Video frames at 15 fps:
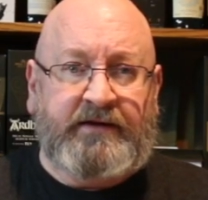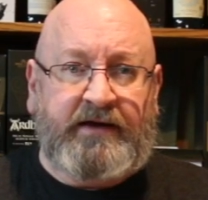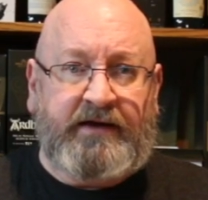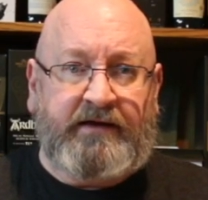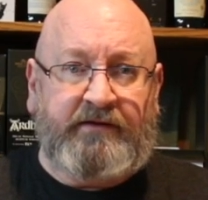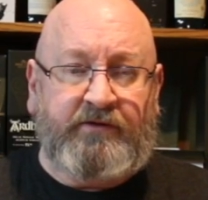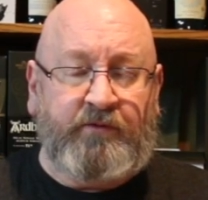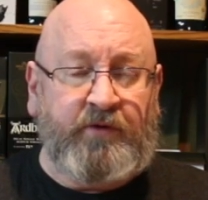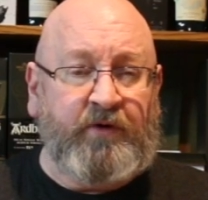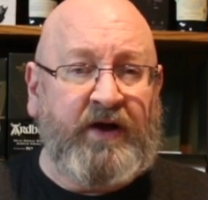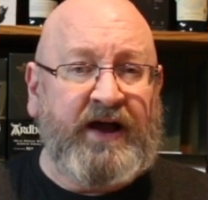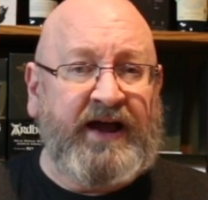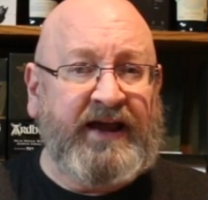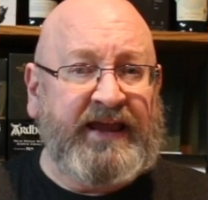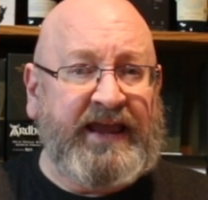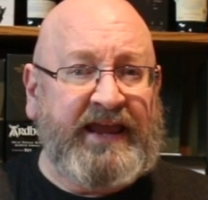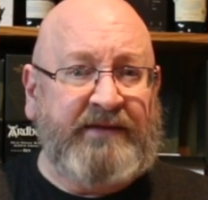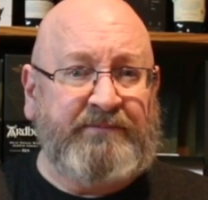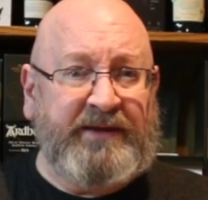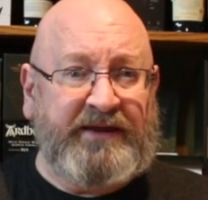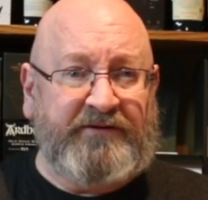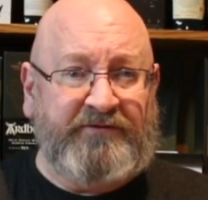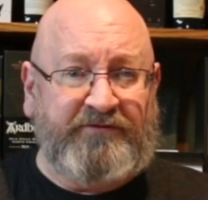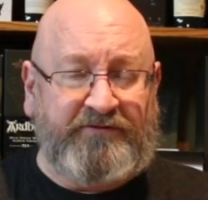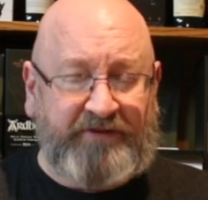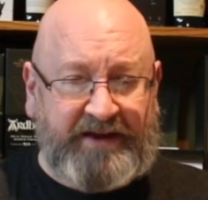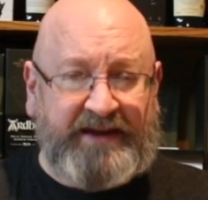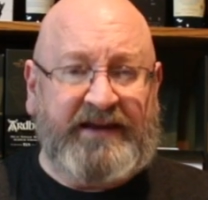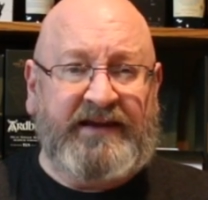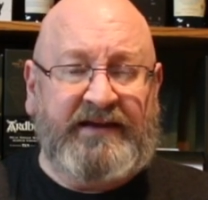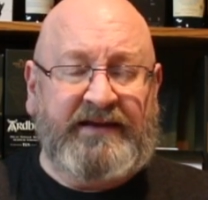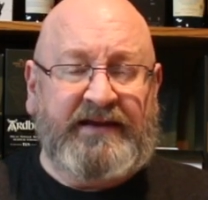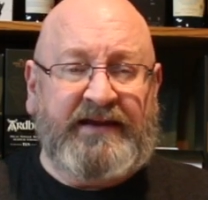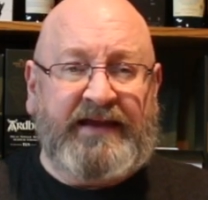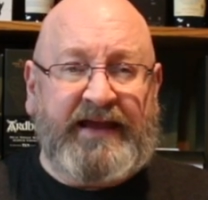They're real high ABV,